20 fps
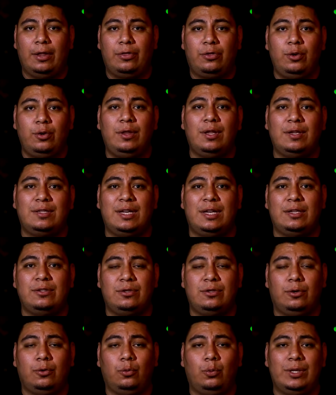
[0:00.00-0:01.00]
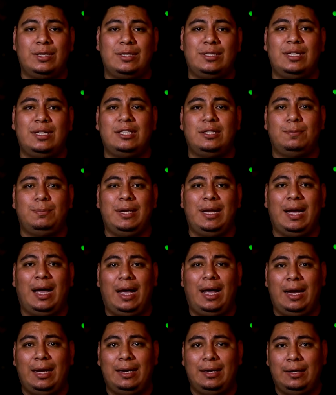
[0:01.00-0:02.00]
through the sensor, which sits
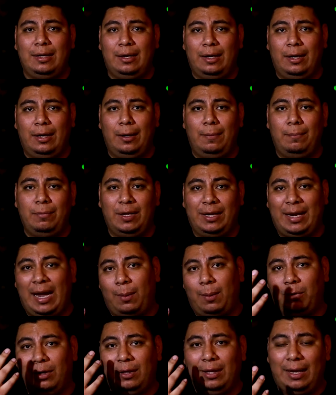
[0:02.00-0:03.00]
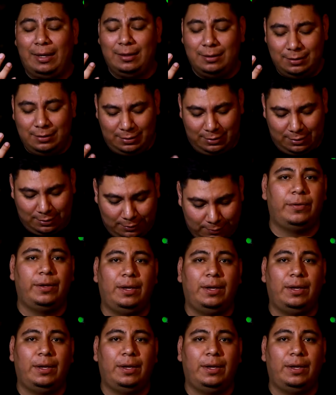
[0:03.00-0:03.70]
behind the camera lens.